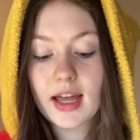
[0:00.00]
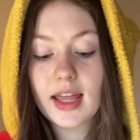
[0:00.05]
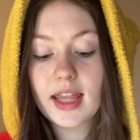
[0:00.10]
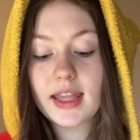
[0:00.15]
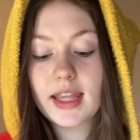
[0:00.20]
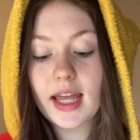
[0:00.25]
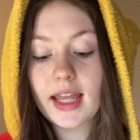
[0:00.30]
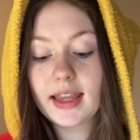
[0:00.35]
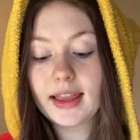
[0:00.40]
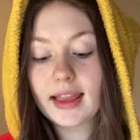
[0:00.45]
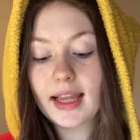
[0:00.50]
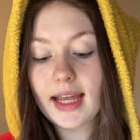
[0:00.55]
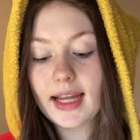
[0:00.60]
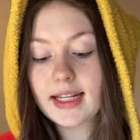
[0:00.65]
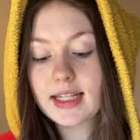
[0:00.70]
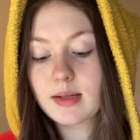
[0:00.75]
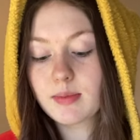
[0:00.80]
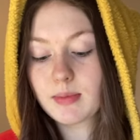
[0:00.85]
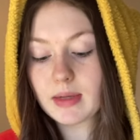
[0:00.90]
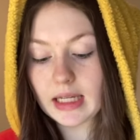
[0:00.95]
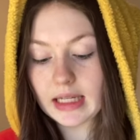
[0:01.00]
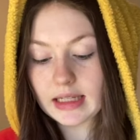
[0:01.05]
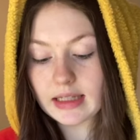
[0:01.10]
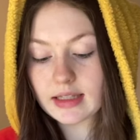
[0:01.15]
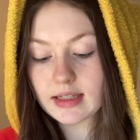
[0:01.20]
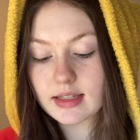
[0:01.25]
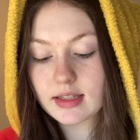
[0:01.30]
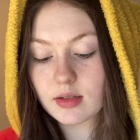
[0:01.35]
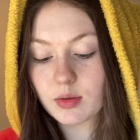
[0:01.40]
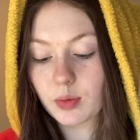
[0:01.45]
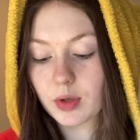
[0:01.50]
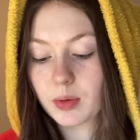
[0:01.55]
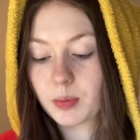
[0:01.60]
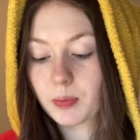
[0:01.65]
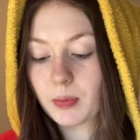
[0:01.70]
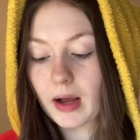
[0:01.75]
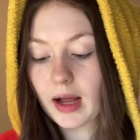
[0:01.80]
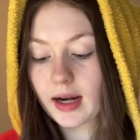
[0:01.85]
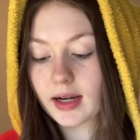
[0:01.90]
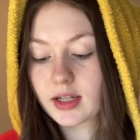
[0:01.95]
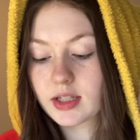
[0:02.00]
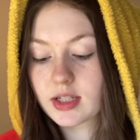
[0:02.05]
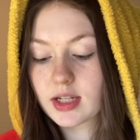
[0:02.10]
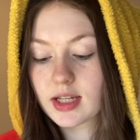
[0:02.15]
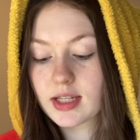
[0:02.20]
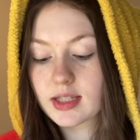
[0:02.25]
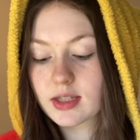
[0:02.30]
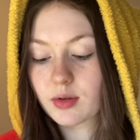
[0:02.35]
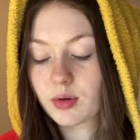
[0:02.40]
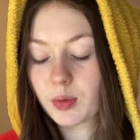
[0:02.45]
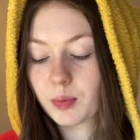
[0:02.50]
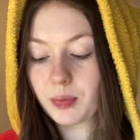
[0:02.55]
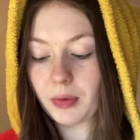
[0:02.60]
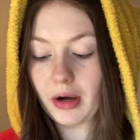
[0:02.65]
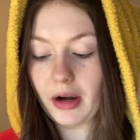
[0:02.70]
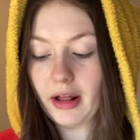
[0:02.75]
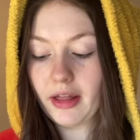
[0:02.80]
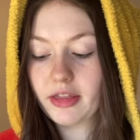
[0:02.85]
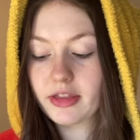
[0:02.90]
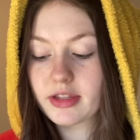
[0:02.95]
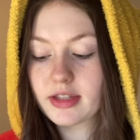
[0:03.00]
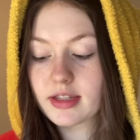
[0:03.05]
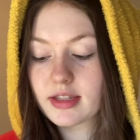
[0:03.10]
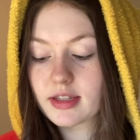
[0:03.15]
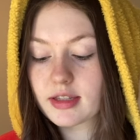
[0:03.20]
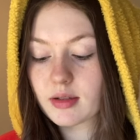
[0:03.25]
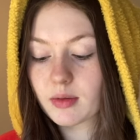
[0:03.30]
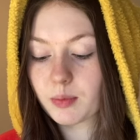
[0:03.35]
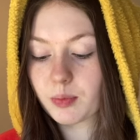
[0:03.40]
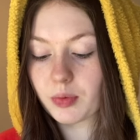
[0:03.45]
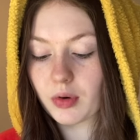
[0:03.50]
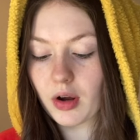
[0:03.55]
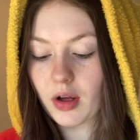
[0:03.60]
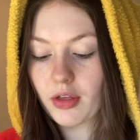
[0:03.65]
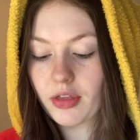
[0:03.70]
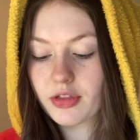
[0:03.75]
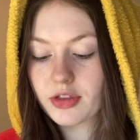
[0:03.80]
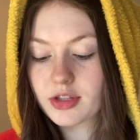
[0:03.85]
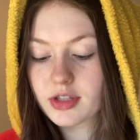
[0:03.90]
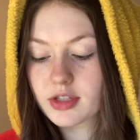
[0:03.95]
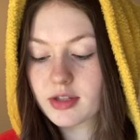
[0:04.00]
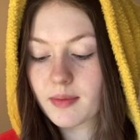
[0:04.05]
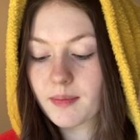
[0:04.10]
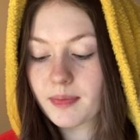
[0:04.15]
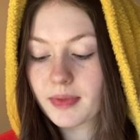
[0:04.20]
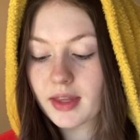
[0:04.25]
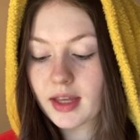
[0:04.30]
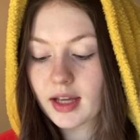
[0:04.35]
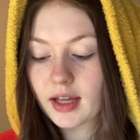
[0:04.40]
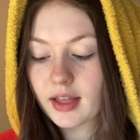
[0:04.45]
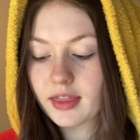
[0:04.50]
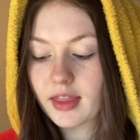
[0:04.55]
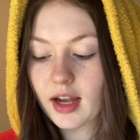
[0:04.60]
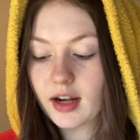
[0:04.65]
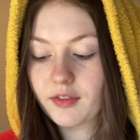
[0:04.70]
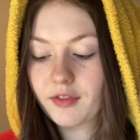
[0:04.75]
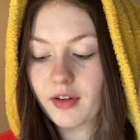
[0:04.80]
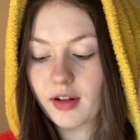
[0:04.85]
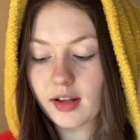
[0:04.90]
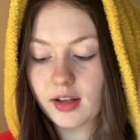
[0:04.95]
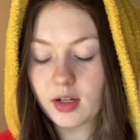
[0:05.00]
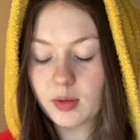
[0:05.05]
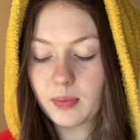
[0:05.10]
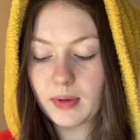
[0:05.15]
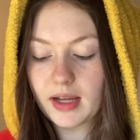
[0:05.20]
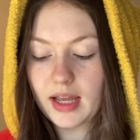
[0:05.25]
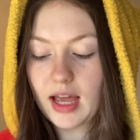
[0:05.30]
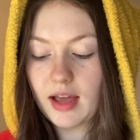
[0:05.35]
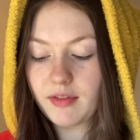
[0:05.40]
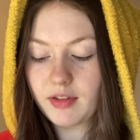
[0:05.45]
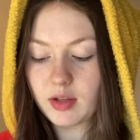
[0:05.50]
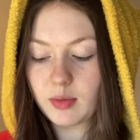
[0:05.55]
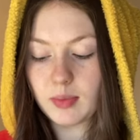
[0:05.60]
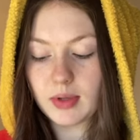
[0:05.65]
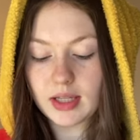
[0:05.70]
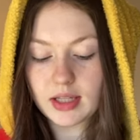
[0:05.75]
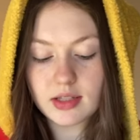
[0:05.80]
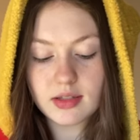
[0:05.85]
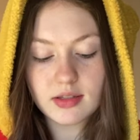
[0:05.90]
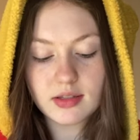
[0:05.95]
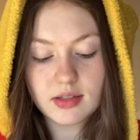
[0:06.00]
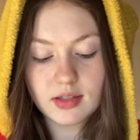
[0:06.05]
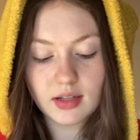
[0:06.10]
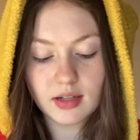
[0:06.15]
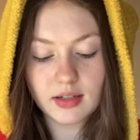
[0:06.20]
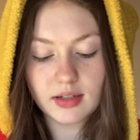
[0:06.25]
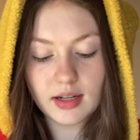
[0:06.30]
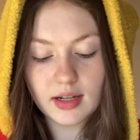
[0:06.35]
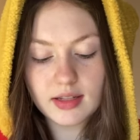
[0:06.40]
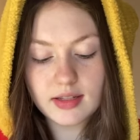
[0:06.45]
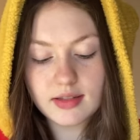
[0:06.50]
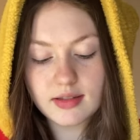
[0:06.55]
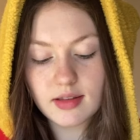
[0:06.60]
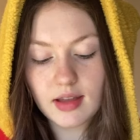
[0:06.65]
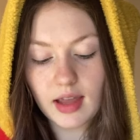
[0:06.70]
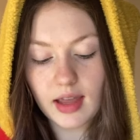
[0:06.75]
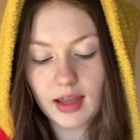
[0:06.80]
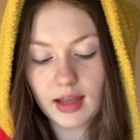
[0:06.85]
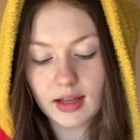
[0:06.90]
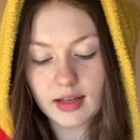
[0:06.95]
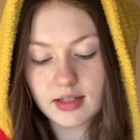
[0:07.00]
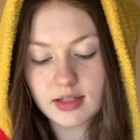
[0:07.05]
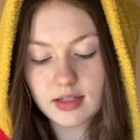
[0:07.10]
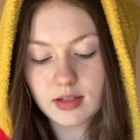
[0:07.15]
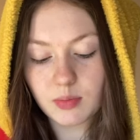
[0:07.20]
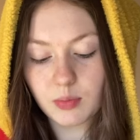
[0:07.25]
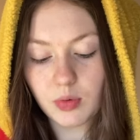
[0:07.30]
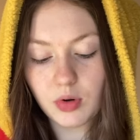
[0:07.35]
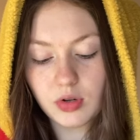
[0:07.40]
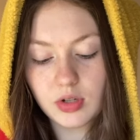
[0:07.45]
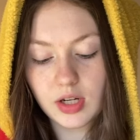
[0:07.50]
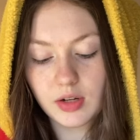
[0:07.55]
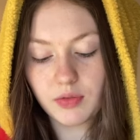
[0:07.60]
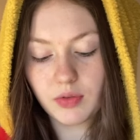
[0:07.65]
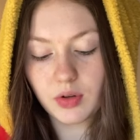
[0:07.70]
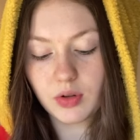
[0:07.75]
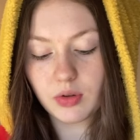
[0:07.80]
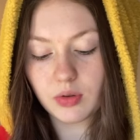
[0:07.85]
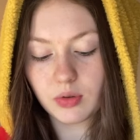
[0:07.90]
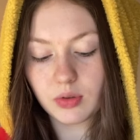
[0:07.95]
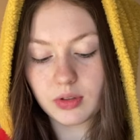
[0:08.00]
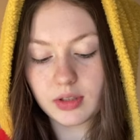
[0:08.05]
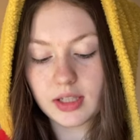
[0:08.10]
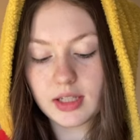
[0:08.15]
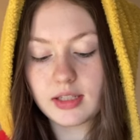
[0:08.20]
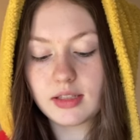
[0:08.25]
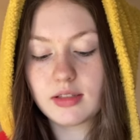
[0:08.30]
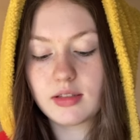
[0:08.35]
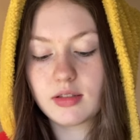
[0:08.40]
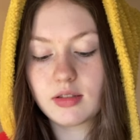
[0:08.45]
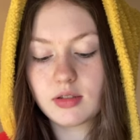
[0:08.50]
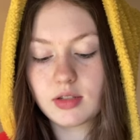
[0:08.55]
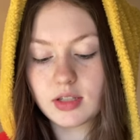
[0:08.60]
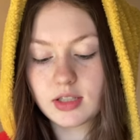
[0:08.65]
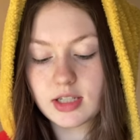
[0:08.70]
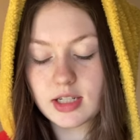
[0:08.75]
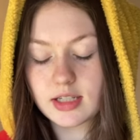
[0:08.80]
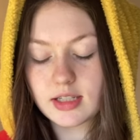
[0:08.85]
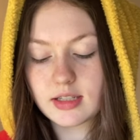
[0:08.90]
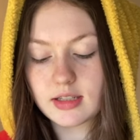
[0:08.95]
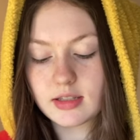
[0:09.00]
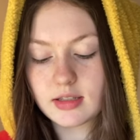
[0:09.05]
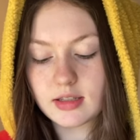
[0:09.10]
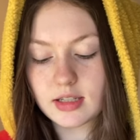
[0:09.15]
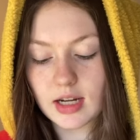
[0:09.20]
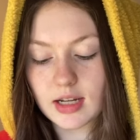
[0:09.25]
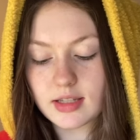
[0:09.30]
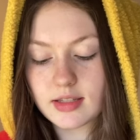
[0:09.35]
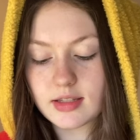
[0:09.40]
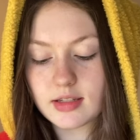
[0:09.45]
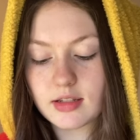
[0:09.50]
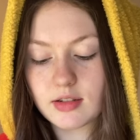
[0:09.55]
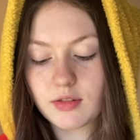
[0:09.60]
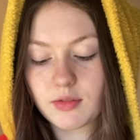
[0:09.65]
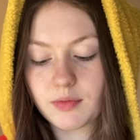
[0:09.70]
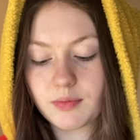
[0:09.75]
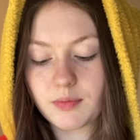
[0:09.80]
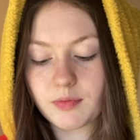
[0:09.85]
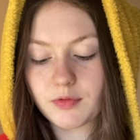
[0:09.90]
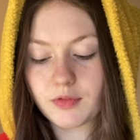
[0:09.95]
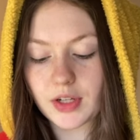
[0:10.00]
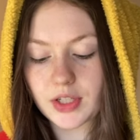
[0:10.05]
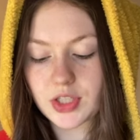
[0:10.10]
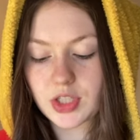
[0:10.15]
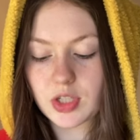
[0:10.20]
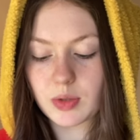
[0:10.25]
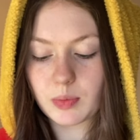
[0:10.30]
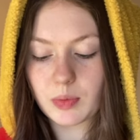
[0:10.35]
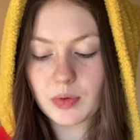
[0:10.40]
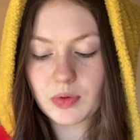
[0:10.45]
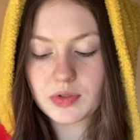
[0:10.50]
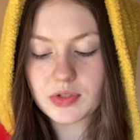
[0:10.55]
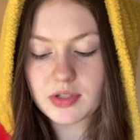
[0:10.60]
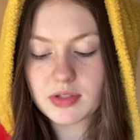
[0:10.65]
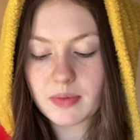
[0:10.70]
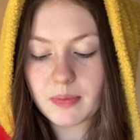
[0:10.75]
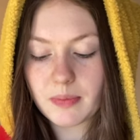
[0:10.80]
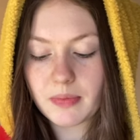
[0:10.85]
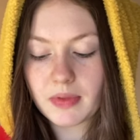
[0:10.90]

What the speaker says: then light meats with pottages or broths, then followed by heavy meats, nuts, and more difficultly to digest vegetables.